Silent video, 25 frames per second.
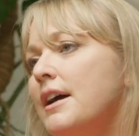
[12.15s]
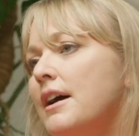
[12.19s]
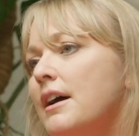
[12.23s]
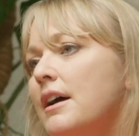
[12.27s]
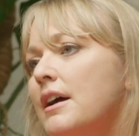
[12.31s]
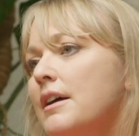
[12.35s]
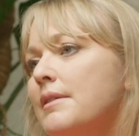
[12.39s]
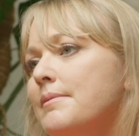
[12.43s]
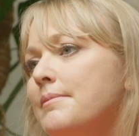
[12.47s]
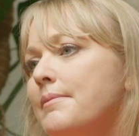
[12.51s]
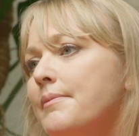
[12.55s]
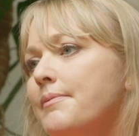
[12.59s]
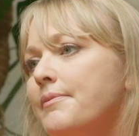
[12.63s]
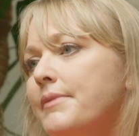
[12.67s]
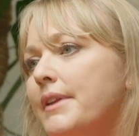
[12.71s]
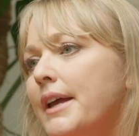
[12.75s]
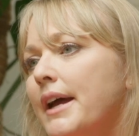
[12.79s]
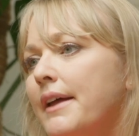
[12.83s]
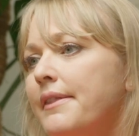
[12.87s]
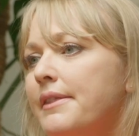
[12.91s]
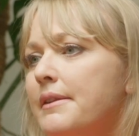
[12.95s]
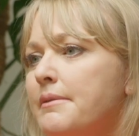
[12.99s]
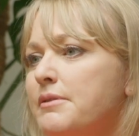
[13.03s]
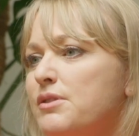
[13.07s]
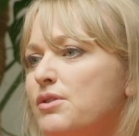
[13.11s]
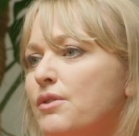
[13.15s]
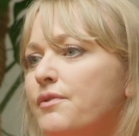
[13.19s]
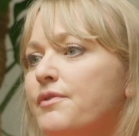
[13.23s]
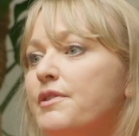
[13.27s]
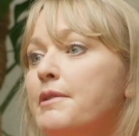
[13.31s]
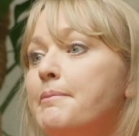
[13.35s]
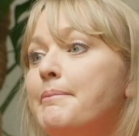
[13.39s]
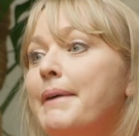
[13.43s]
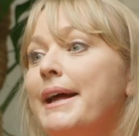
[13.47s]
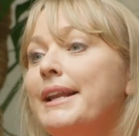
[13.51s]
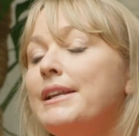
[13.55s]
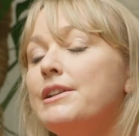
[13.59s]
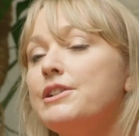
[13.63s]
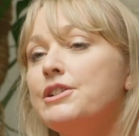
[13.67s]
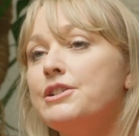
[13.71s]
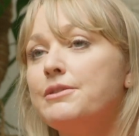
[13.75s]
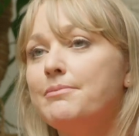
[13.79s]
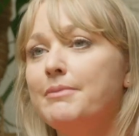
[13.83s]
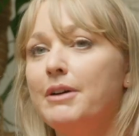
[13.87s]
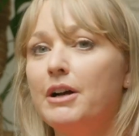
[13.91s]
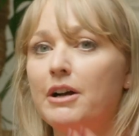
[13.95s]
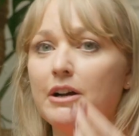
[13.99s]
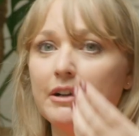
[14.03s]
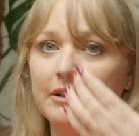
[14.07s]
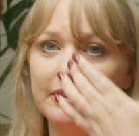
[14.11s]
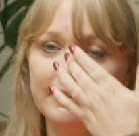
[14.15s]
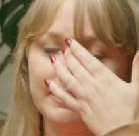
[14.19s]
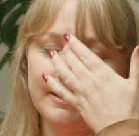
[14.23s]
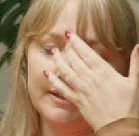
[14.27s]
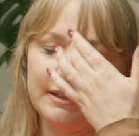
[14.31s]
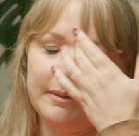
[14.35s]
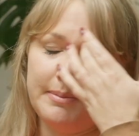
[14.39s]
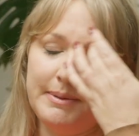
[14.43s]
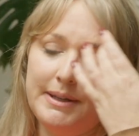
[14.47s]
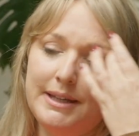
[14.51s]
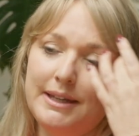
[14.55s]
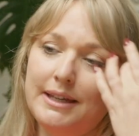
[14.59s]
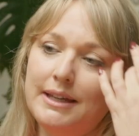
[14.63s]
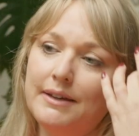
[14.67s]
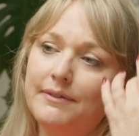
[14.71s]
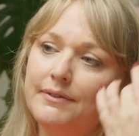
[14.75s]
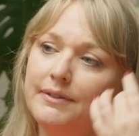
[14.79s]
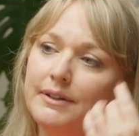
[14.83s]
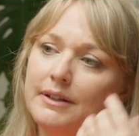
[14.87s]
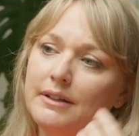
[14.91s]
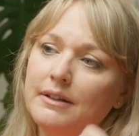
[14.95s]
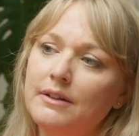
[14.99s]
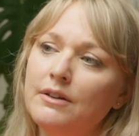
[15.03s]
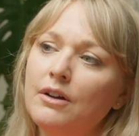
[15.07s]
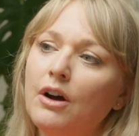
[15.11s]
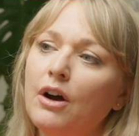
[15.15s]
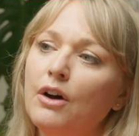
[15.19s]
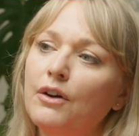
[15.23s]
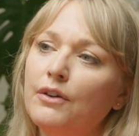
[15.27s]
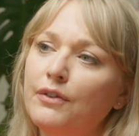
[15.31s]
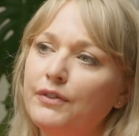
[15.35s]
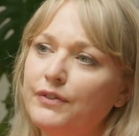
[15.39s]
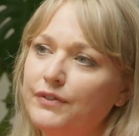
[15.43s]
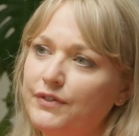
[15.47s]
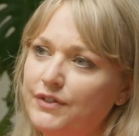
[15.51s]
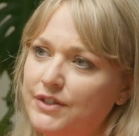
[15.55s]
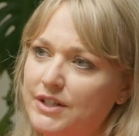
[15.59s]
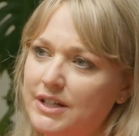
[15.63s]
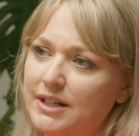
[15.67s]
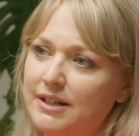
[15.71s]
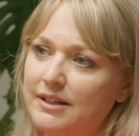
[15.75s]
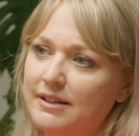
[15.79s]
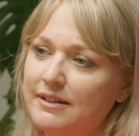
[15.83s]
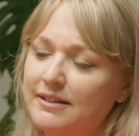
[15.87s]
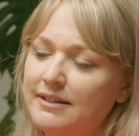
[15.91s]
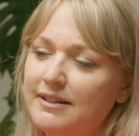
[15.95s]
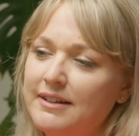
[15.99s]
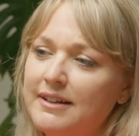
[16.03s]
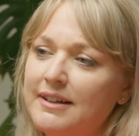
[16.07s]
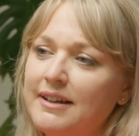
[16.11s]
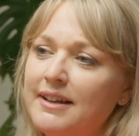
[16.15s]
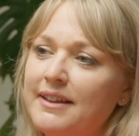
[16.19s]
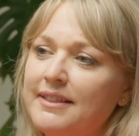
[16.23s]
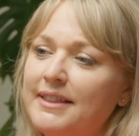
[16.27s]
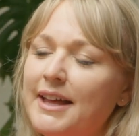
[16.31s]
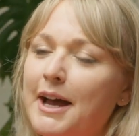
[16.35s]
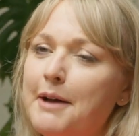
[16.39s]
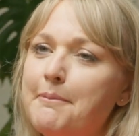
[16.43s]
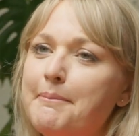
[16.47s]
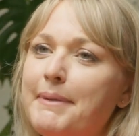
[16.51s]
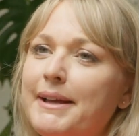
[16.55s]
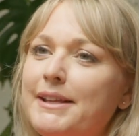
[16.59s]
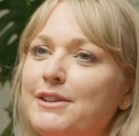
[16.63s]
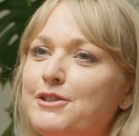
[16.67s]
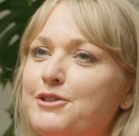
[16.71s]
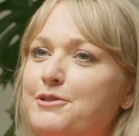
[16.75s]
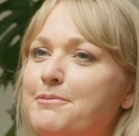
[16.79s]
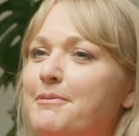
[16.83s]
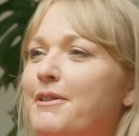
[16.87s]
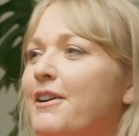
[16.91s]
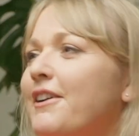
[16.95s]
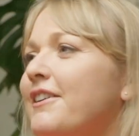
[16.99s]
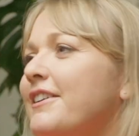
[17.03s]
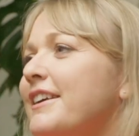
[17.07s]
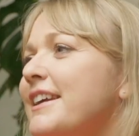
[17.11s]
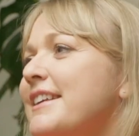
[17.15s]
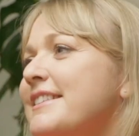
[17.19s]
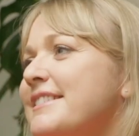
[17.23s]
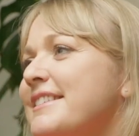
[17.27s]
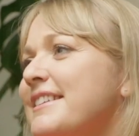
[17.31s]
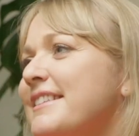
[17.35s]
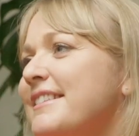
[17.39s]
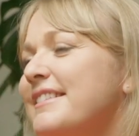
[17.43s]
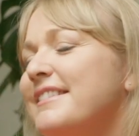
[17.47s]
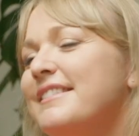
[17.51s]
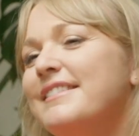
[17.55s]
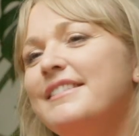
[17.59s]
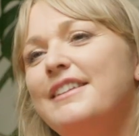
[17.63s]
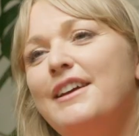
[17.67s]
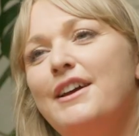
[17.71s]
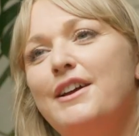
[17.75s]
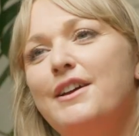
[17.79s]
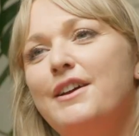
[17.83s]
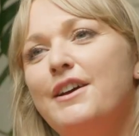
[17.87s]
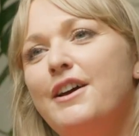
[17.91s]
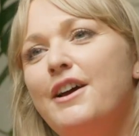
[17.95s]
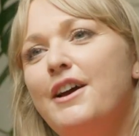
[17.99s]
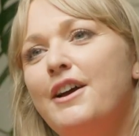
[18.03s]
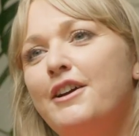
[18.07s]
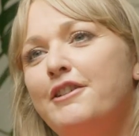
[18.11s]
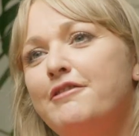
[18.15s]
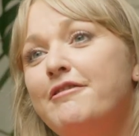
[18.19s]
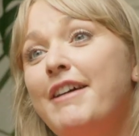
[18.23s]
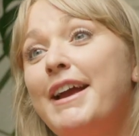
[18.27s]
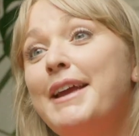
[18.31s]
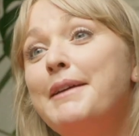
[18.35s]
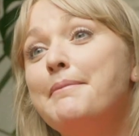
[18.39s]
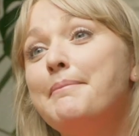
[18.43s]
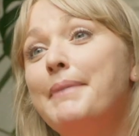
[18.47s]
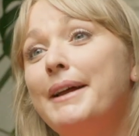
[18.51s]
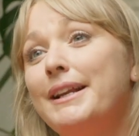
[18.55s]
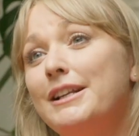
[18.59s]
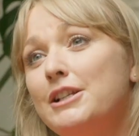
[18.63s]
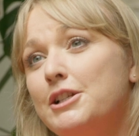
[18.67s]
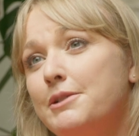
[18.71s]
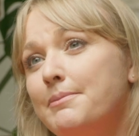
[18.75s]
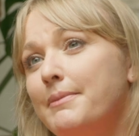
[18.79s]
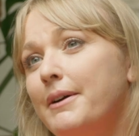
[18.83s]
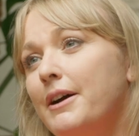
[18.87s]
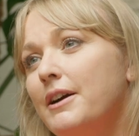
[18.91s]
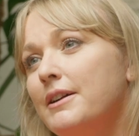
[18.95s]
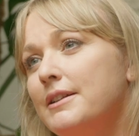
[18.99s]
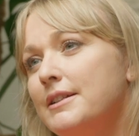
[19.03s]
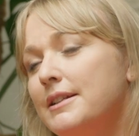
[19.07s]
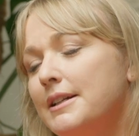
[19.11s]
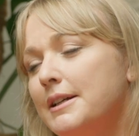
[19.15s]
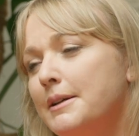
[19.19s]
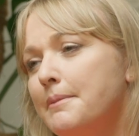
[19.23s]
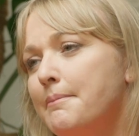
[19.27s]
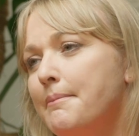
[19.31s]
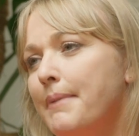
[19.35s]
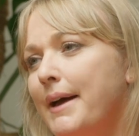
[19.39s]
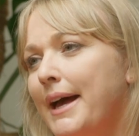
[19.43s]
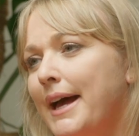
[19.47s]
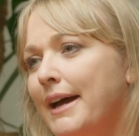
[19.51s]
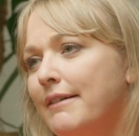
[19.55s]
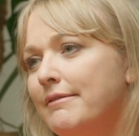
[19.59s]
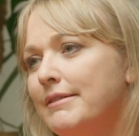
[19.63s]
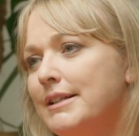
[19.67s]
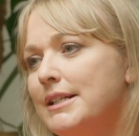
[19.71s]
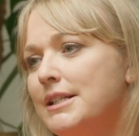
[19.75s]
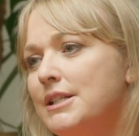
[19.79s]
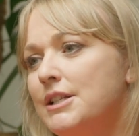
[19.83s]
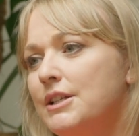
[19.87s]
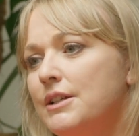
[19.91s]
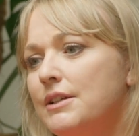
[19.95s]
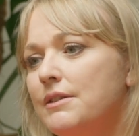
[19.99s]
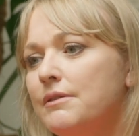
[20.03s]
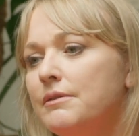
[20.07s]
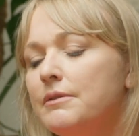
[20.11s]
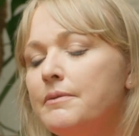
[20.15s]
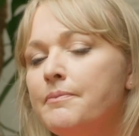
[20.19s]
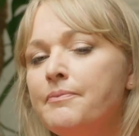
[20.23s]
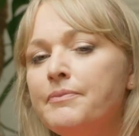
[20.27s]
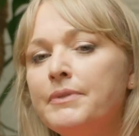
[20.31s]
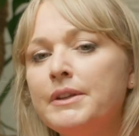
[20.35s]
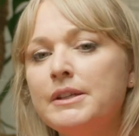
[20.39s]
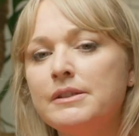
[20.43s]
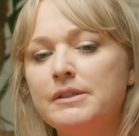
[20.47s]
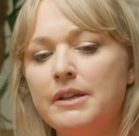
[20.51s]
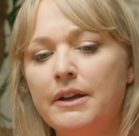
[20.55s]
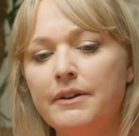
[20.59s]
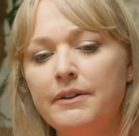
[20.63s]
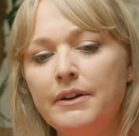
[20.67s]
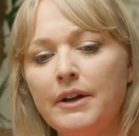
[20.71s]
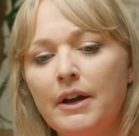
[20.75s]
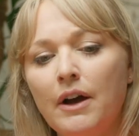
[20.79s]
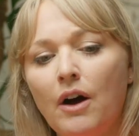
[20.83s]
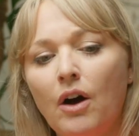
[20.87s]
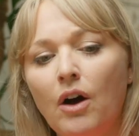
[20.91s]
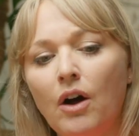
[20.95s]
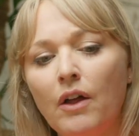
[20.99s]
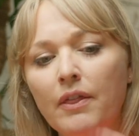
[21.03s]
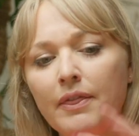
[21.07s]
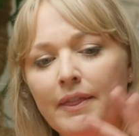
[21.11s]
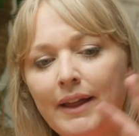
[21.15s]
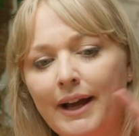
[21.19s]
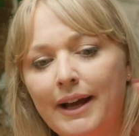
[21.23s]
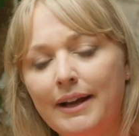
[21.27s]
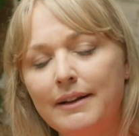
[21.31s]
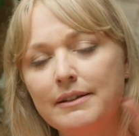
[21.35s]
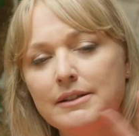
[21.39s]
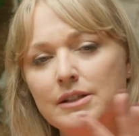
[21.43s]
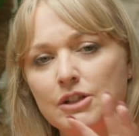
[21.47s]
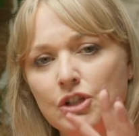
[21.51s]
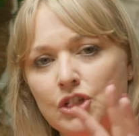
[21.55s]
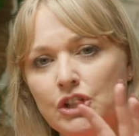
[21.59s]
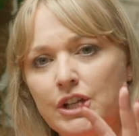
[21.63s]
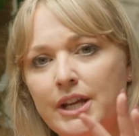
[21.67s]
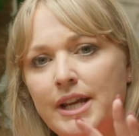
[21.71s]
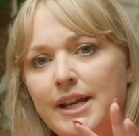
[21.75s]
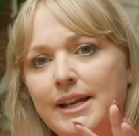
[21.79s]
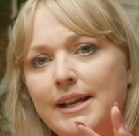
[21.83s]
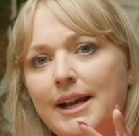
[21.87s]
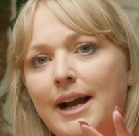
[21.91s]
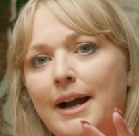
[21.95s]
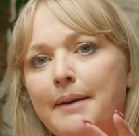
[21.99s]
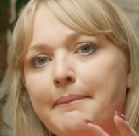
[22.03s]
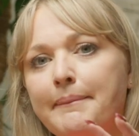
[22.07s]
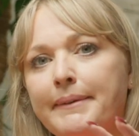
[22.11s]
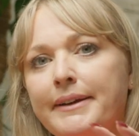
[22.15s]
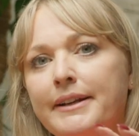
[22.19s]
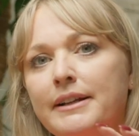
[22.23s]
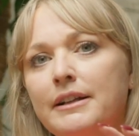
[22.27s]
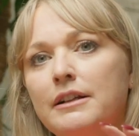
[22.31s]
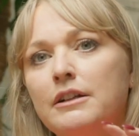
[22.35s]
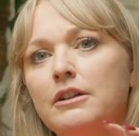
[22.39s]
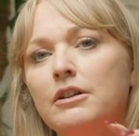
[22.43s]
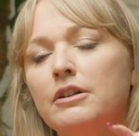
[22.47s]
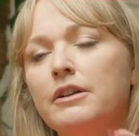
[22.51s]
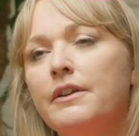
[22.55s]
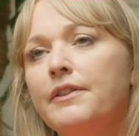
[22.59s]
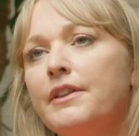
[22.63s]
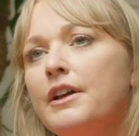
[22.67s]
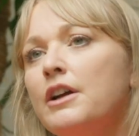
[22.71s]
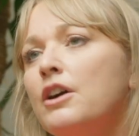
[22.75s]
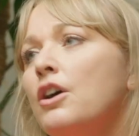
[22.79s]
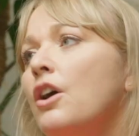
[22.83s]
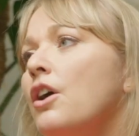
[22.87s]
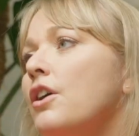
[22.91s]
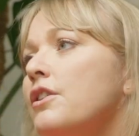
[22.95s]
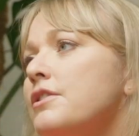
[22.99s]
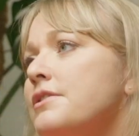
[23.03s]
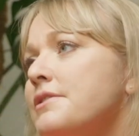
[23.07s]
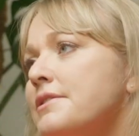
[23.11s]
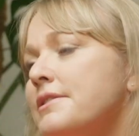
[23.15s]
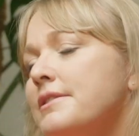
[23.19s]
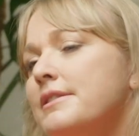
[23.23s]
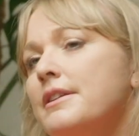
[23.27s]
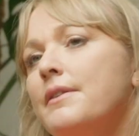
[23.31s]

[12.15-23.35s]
And there's sort of the benchmark that's been given. And often that benchmark isn't a great benchmark to compare it to. So on that sheet, I'm going to look at the costs.